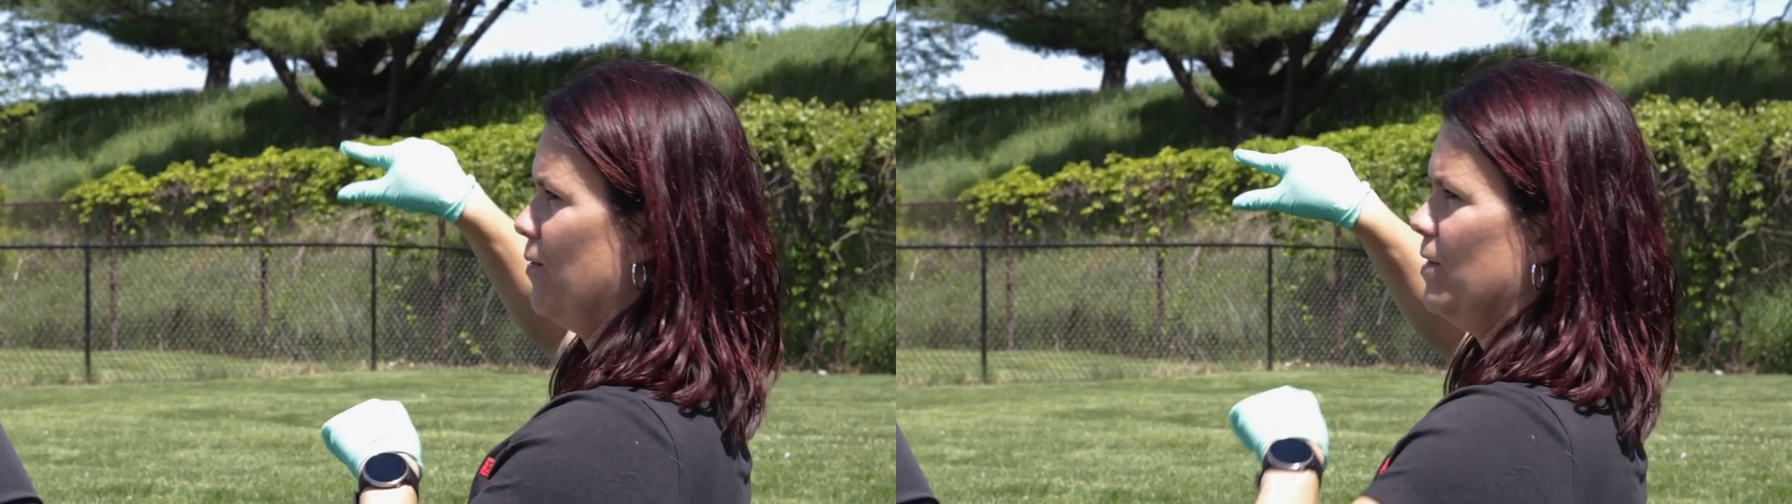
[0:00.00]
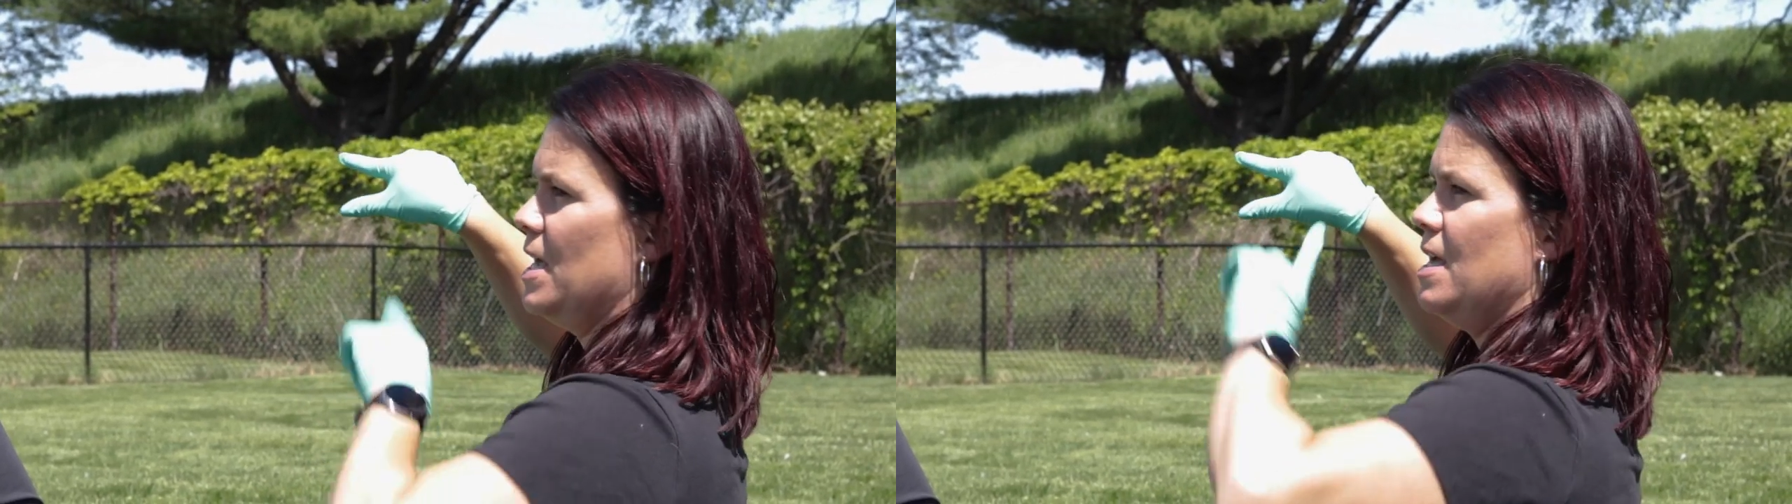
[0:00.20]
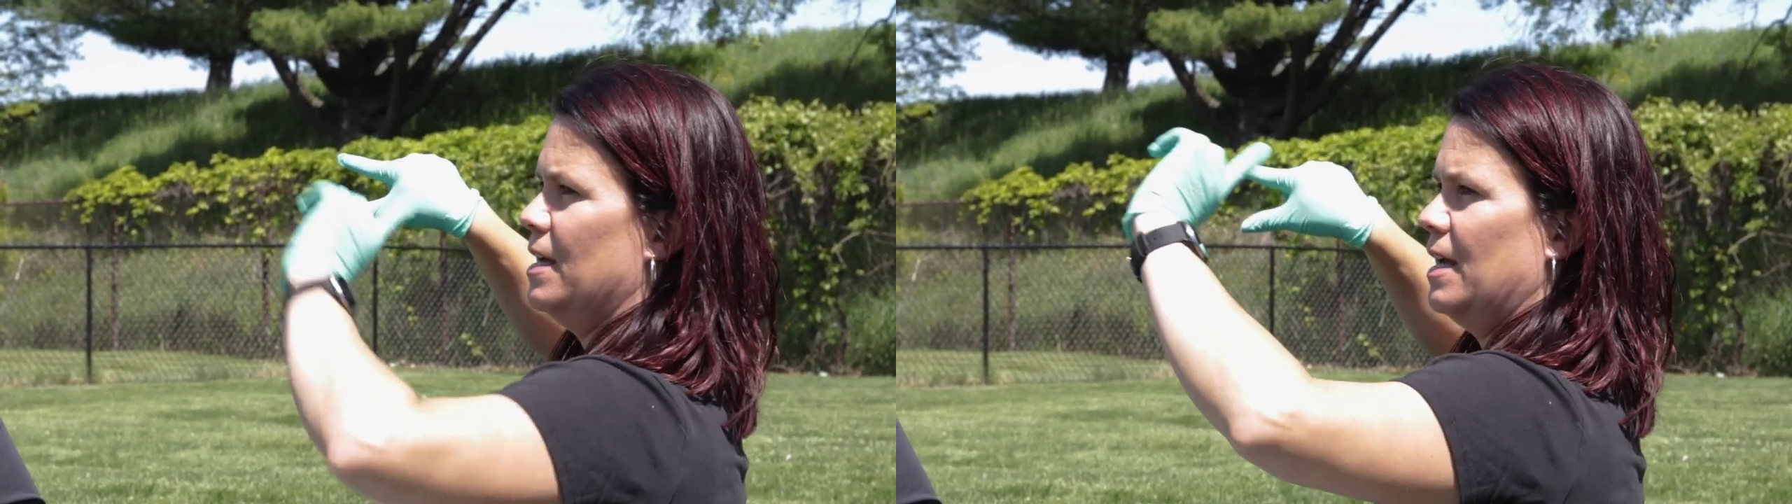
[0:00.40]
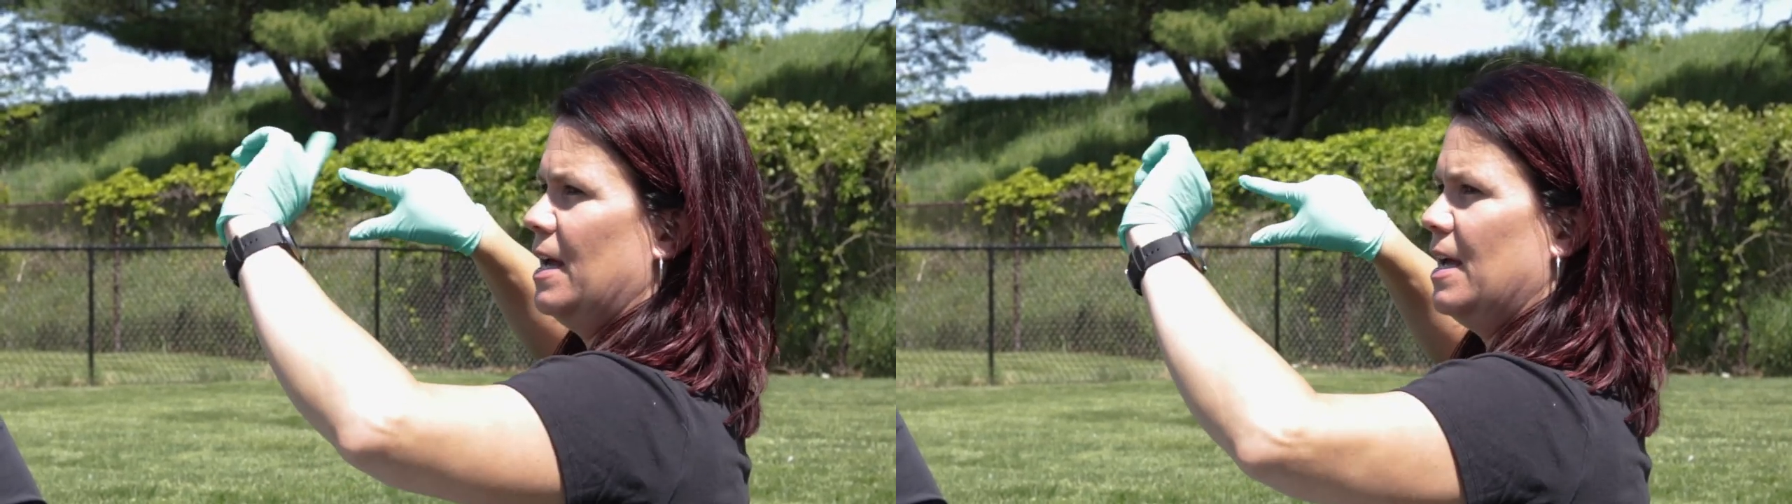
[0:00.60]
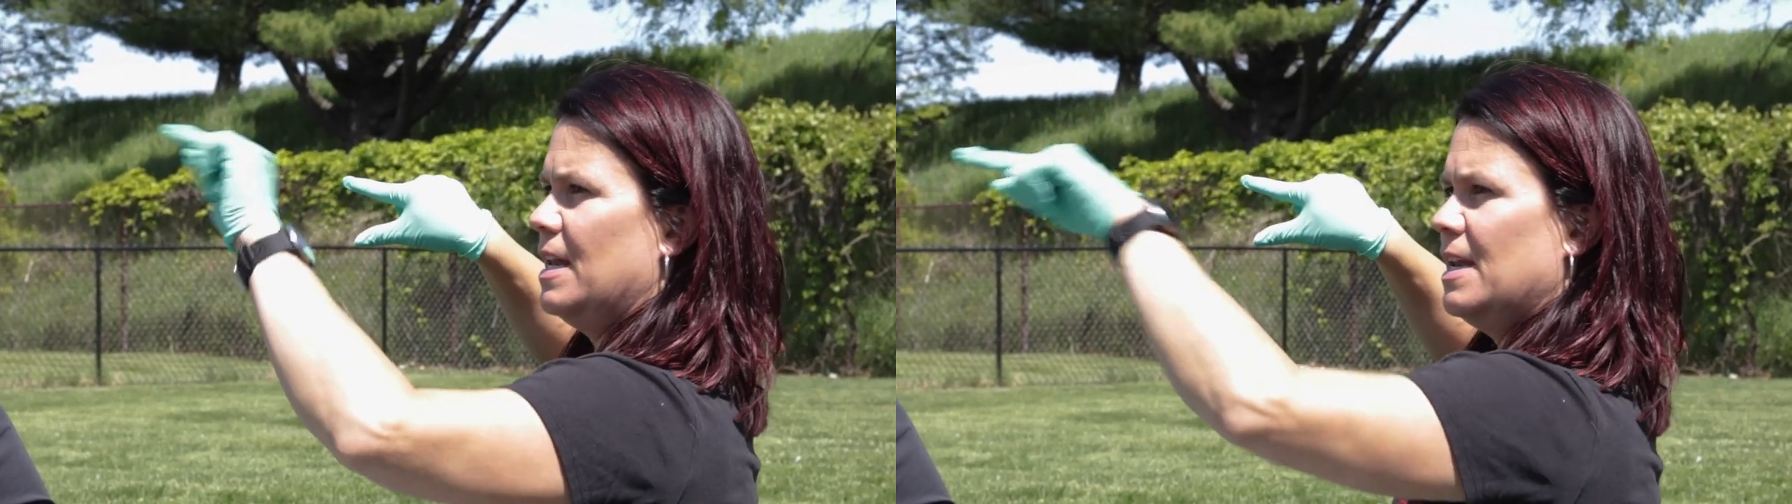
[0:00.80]
three,
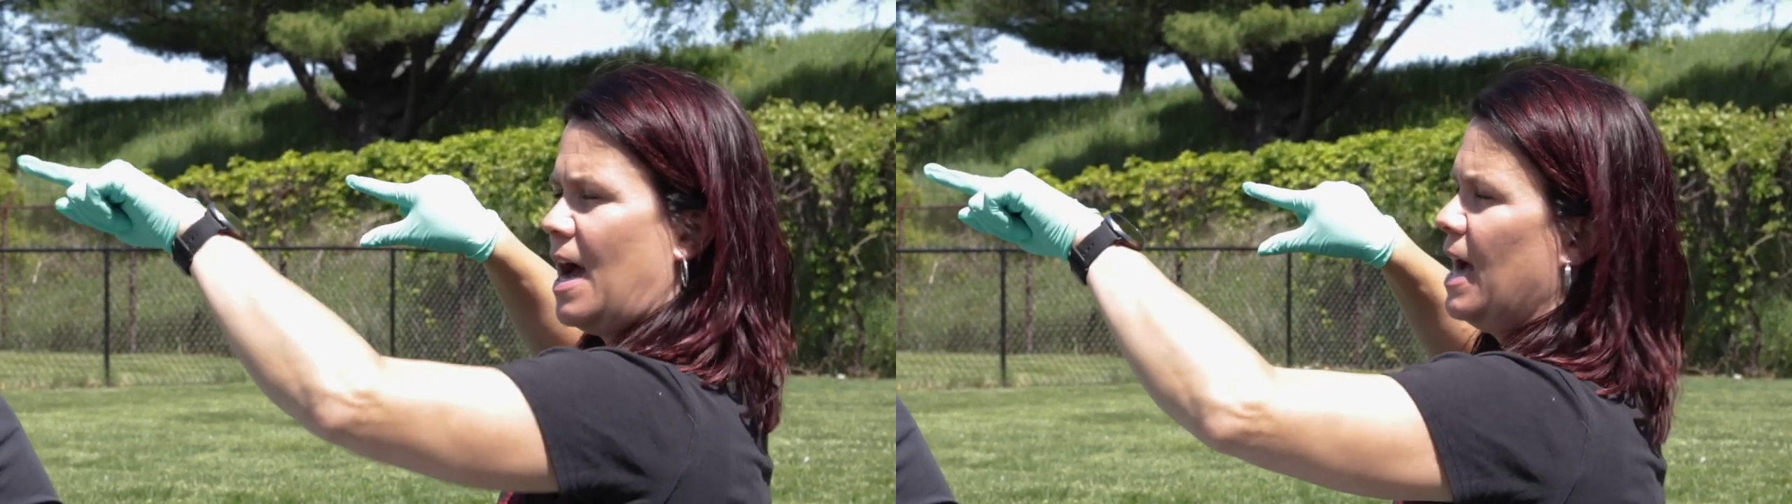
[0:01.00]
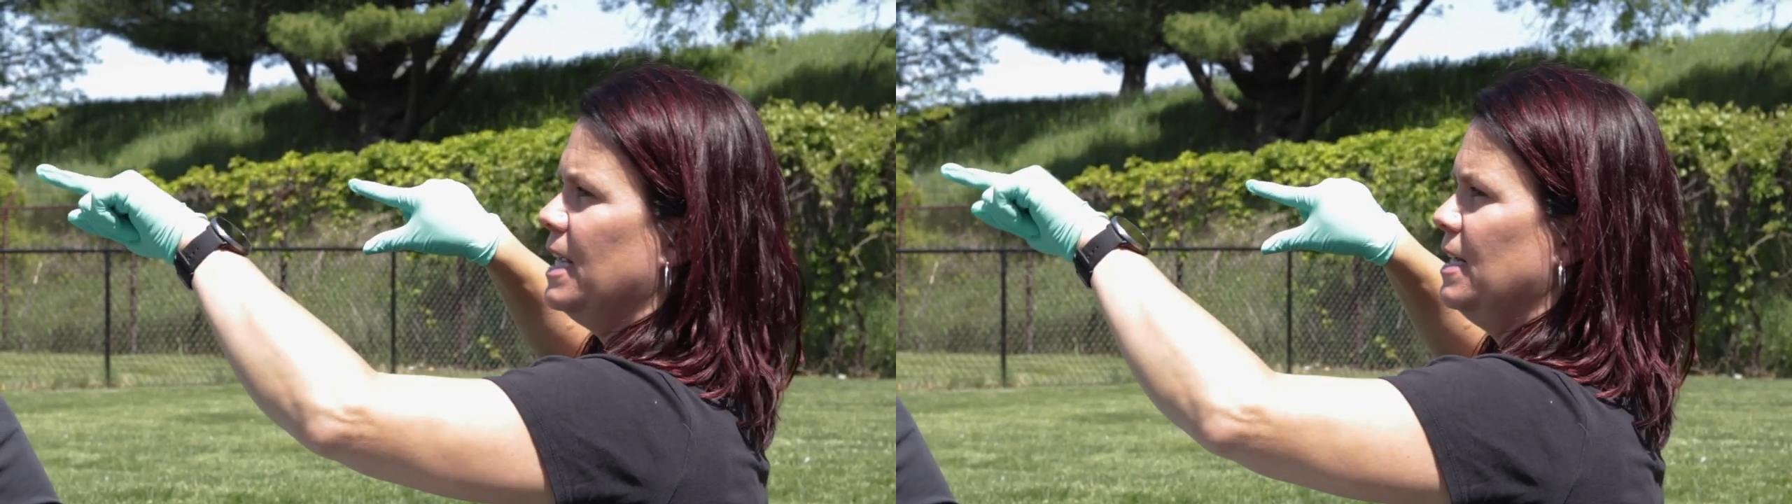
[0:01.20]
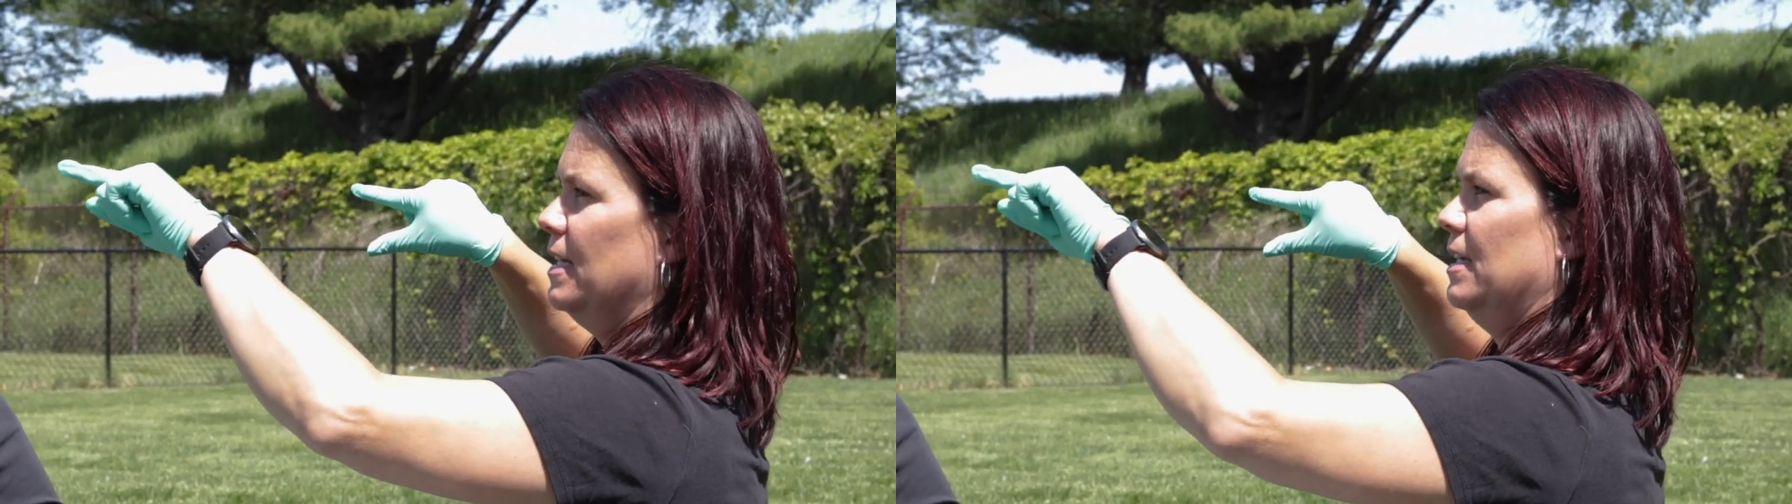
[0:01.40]
and nine.